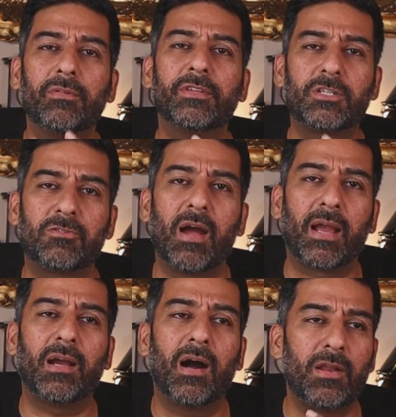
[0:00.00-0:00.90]
on the
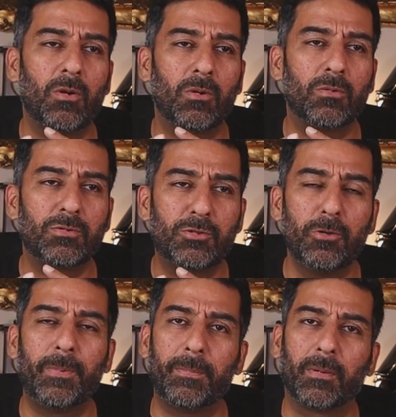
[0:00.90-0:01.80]
track, I know
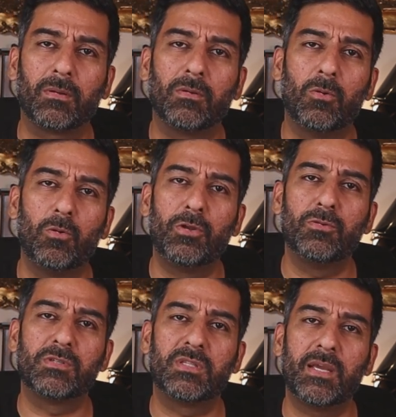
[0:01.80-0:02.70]
2 people who
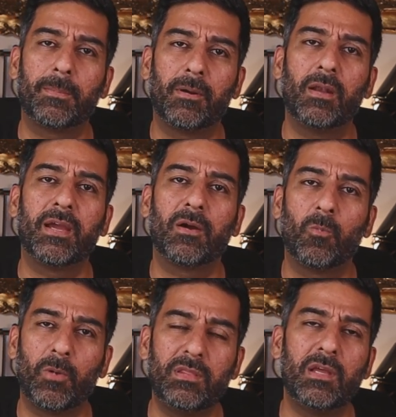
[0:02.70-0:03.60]
use the
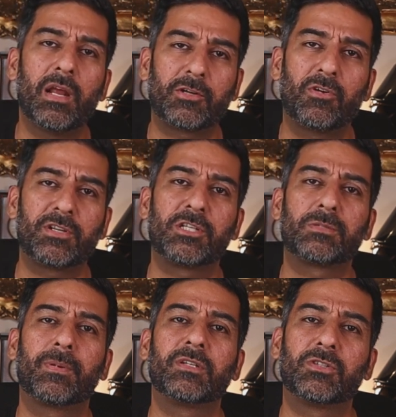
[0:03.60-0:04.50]
Aprilia with the electronic
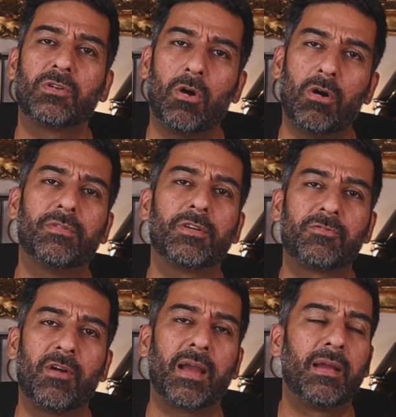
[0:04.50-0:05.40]
suspension on the
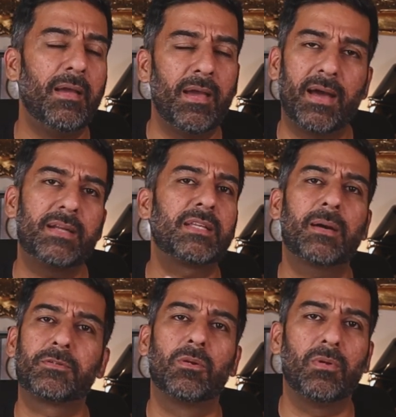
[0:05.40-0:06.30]
track, and it's
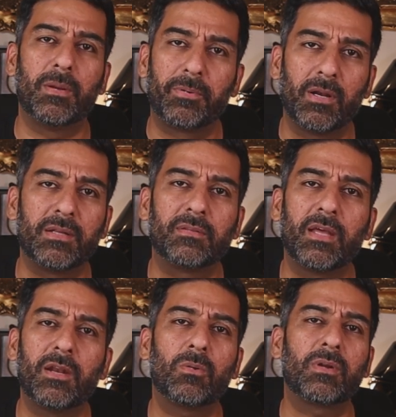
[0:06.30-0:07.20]
absolutely
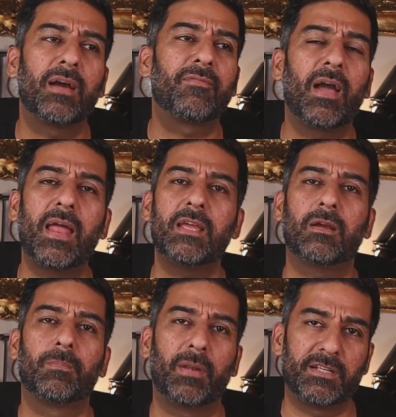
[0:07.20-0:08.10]
brilliant. They don't have
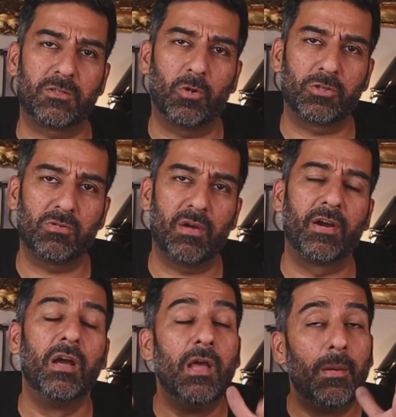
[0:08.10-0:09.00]
any complaints
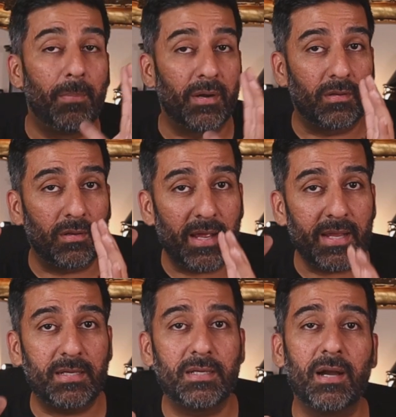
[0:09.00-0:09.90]
whatsoever. But
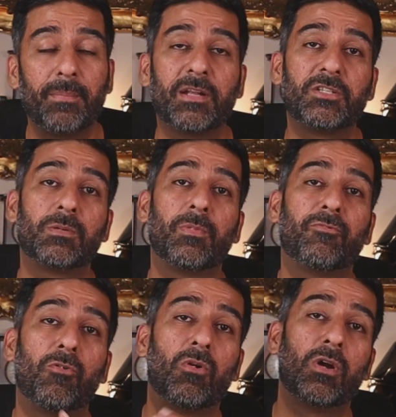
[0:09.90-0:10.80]
like I mentioned
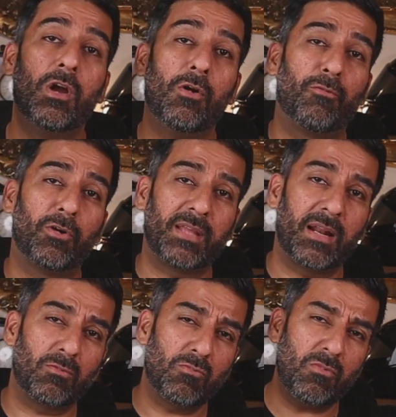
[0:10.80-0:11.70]
before, for
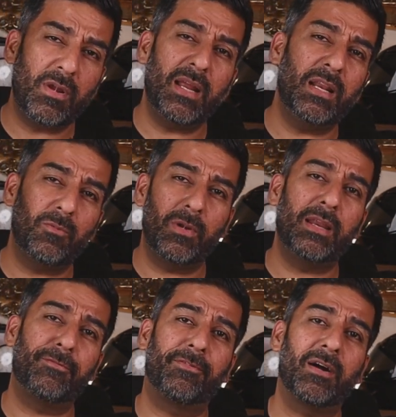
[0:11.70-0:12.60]
that
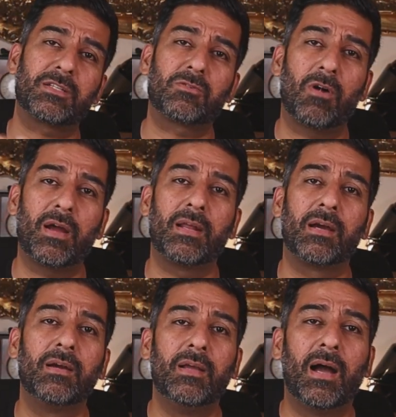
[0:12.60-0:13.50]
really fast
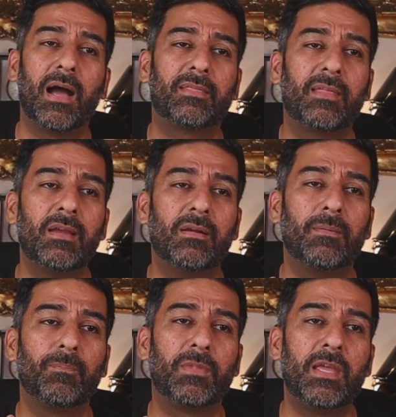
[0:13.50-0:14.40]
rider, I
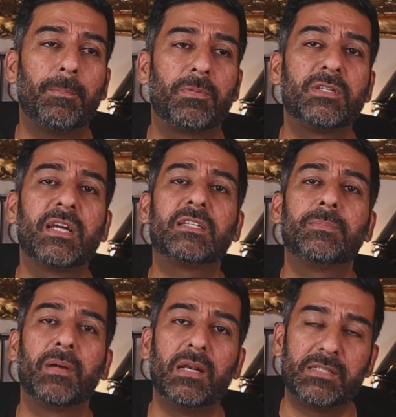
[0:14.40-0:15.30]
think the
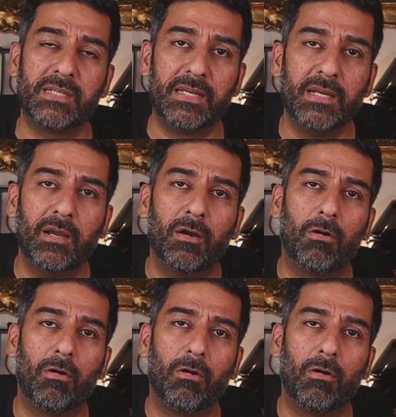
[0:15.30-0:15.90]
predictability